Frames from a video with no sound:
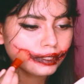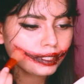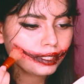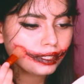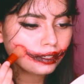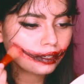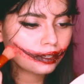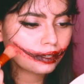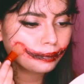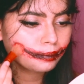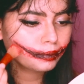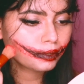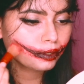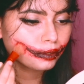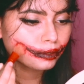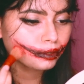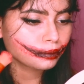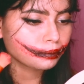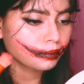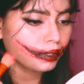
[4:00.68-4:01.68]
sweating off
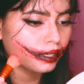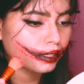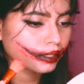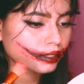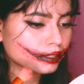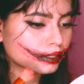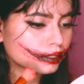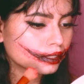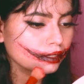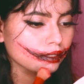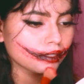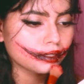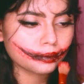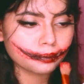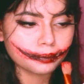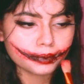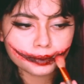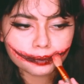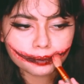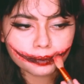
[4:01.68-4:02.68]
those marks a
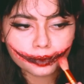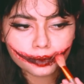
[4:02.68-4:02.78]
little bit